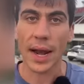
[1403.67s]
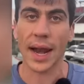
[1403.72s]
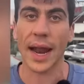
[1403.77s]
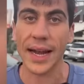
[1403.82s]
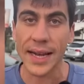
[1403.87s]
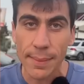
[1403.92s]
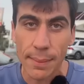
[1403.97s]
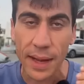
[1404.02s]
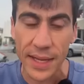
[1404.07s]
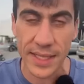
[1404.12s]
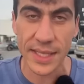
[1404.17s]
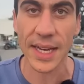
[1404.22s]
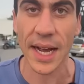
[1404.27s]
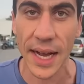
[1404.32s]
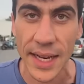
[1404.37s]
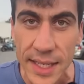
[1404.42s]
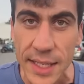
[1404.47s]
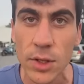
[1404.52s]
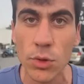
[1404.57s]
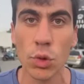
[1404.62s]
They just
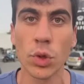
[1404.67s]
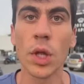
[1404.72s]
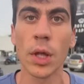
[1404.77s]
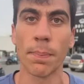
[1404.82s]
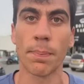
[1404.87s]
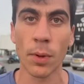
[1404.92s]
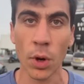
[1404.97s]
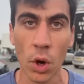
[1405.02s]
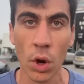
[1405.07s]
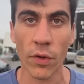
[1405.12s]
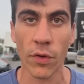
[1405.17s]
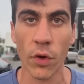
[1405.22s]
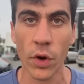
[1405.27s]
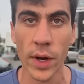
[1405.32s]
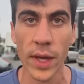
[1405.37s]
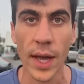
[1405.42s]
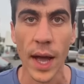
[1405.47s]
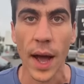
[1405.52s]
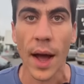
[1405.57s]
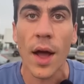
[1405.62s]
have a
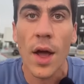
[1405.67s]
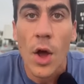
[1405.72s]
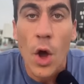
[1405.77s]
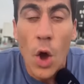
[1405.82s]
catchy